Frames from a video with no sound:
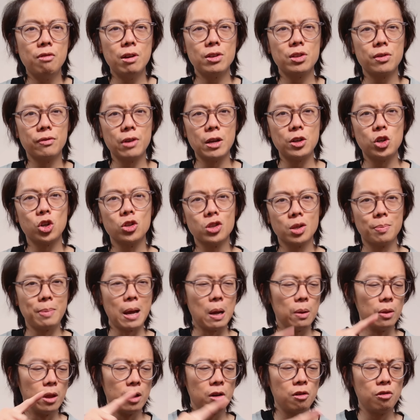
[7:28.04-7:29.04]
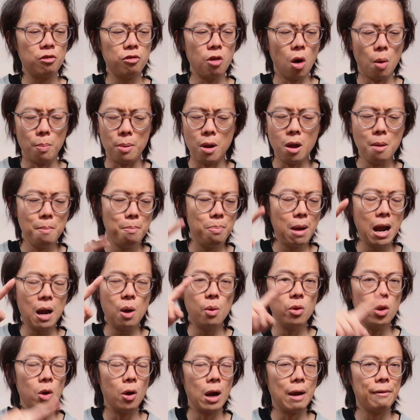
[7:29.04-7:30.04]
any reservations about the crop,
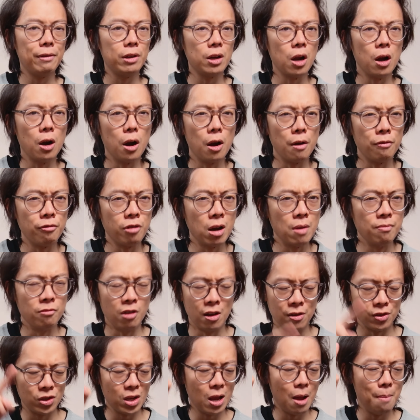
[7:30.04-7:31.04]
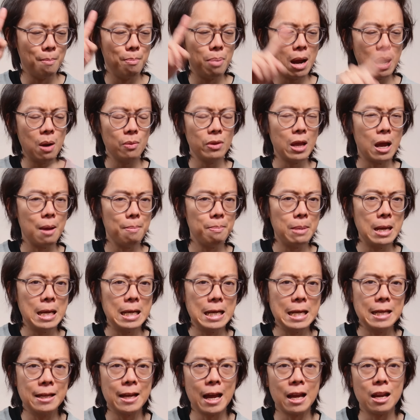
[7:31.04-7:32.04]
about not having higher frame rates, about that
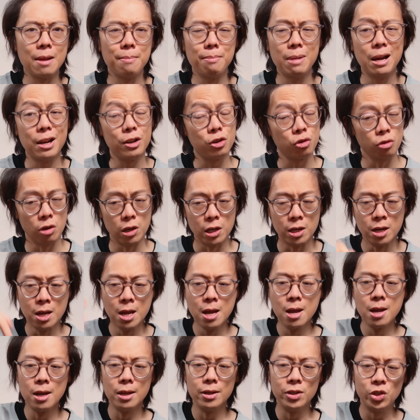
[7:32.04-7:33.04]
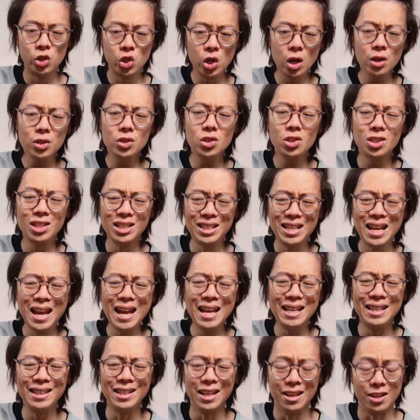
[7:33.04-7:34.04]
piddly Canon battery, just
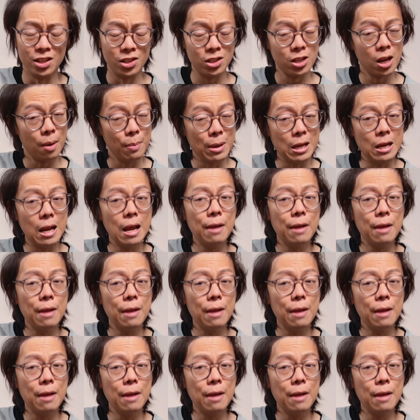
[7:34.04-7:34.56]
get this.